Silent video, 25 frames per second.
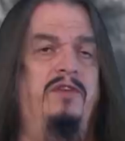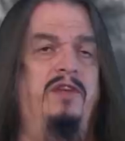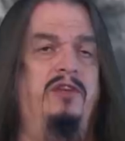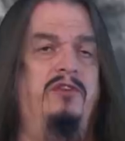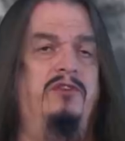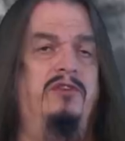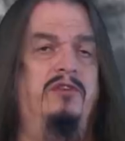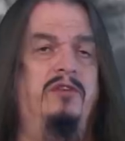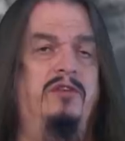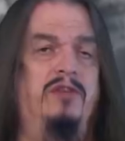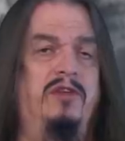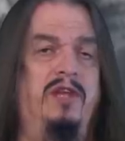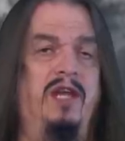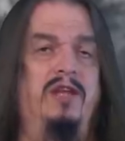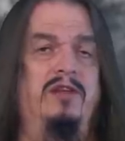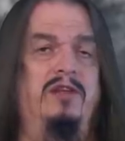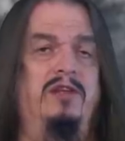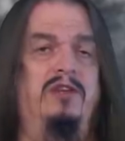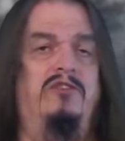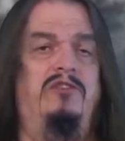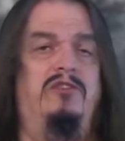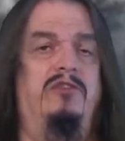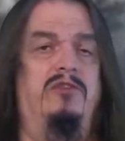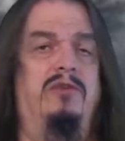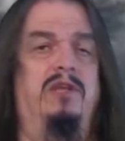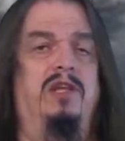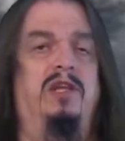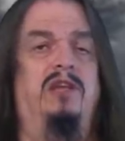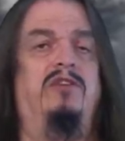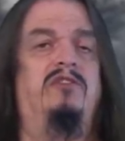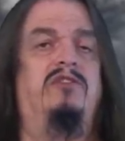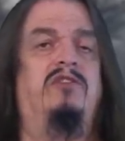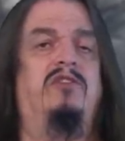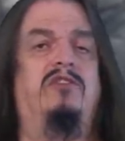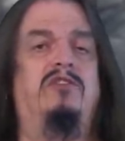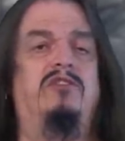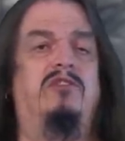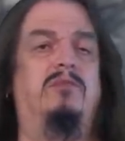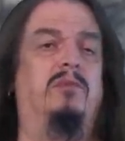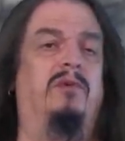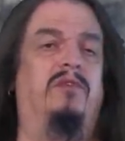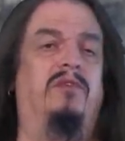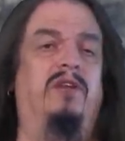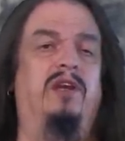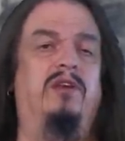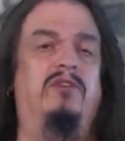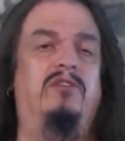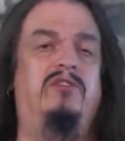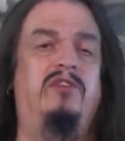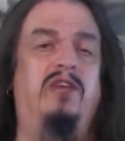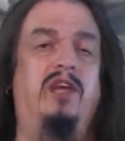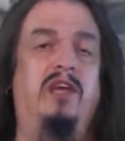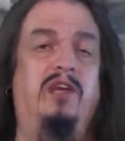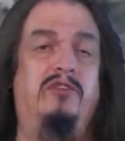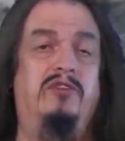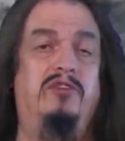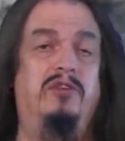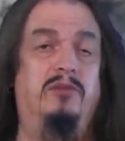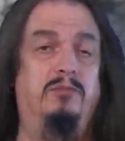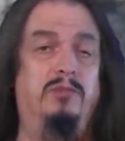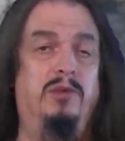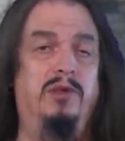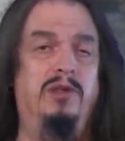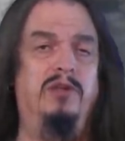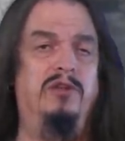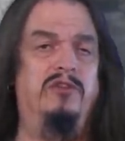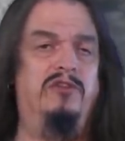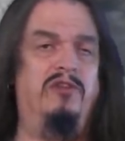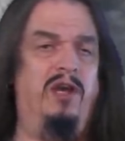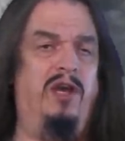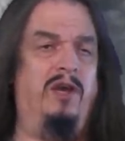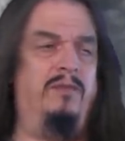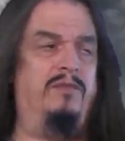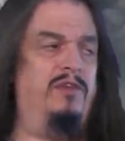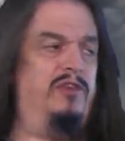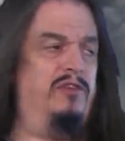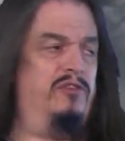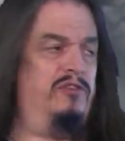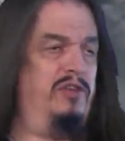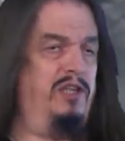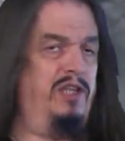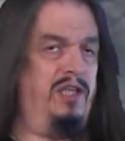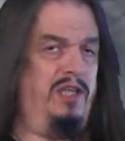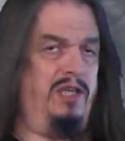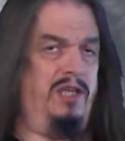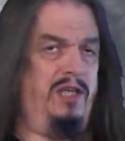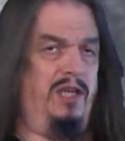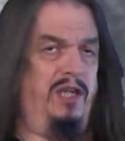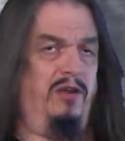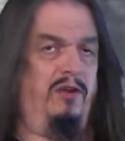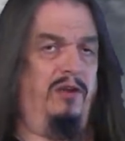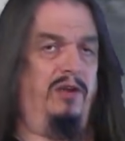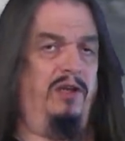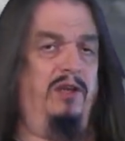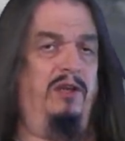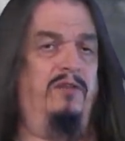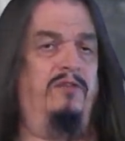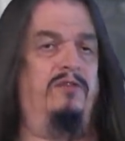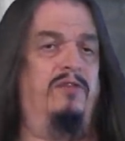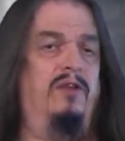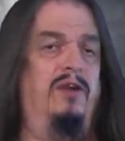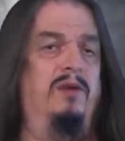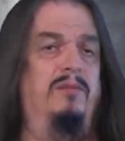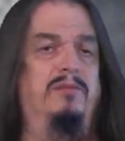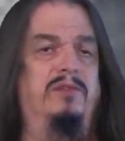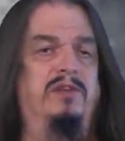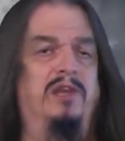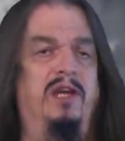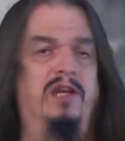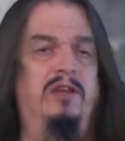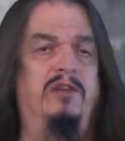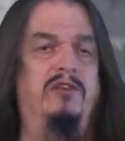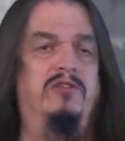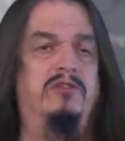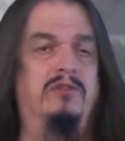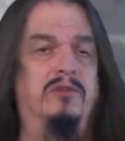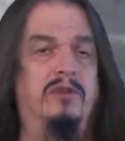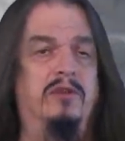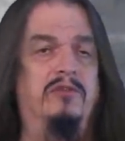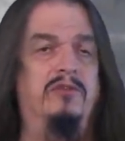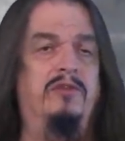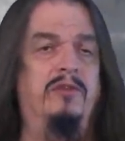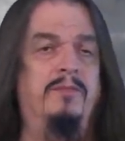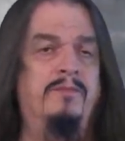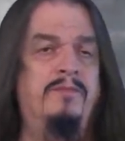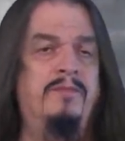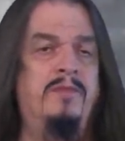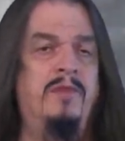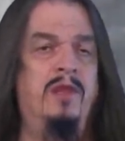feature than this unique system of air sacs that birds obviously inherited from dinosaurs.